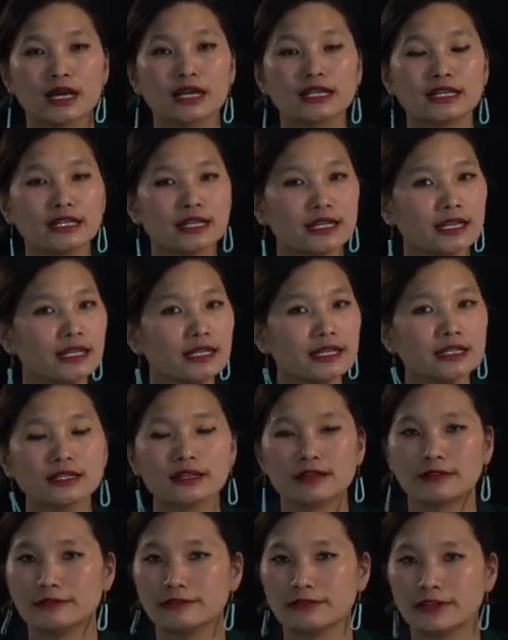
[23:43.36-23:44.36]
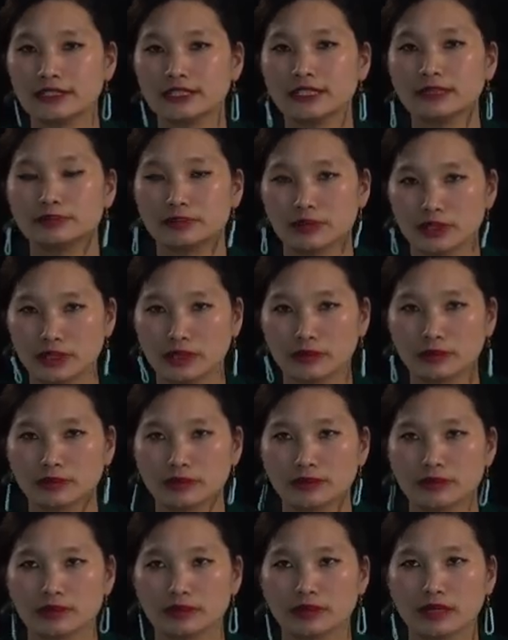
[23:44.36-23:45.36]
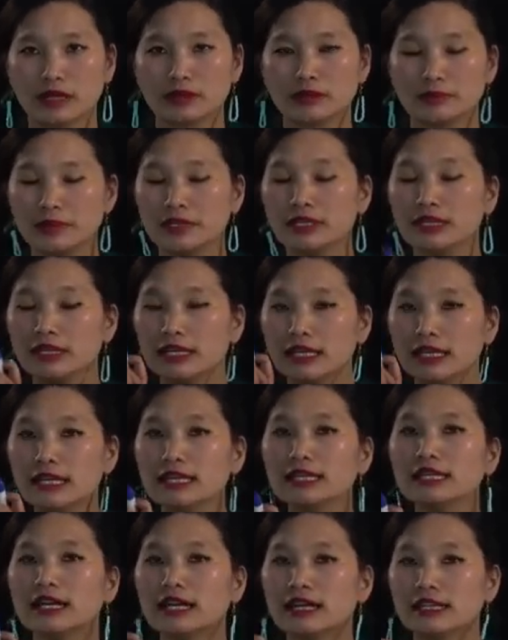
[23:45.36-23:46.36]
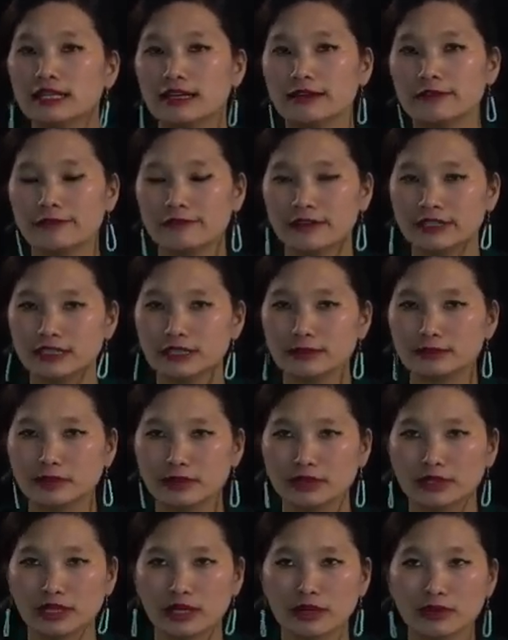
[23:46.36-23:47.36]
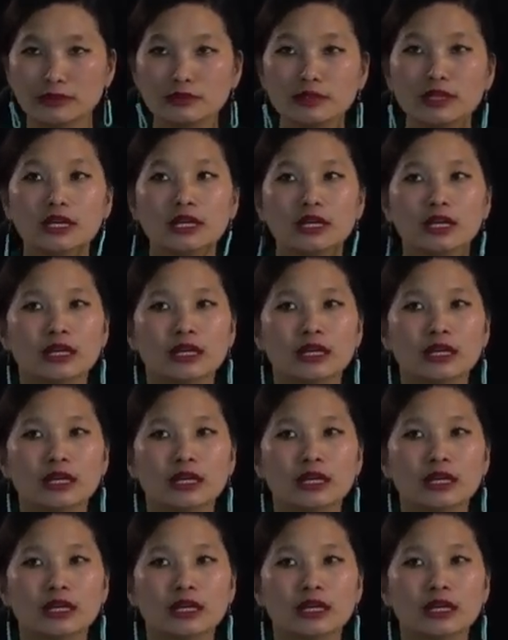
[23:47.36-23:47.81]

And in an emphatic pronoun, I repeat, in an emphatic pronoun,